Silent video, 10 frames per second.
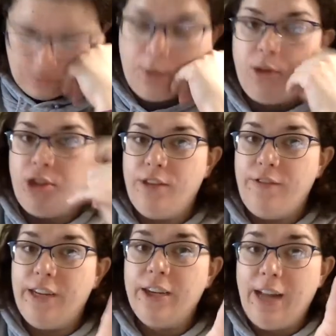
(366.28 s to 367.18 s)
I want you to
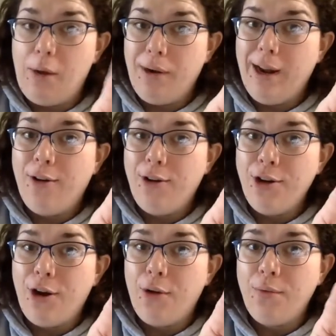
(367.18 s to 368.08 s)
figure that one out on
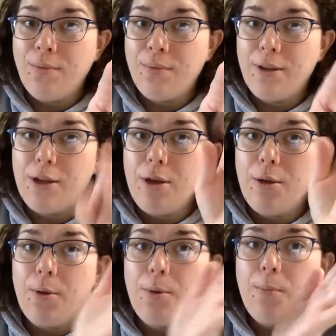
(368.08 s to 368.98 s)
your own.
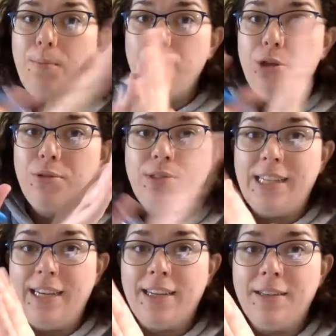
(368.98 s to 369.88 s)

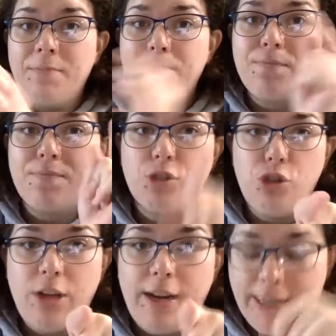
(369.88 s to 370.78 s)
Music
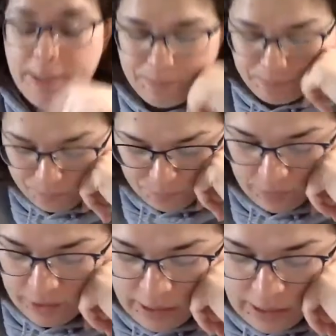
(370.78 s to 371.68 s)
try it.
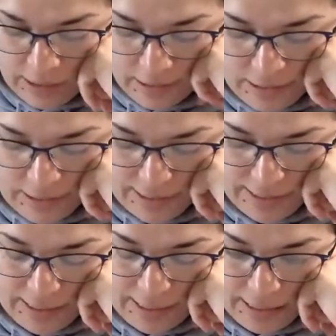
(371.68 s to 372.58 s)
Let's
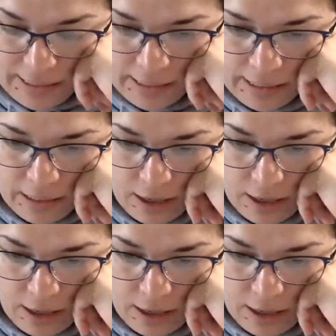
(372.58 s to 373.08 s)
see.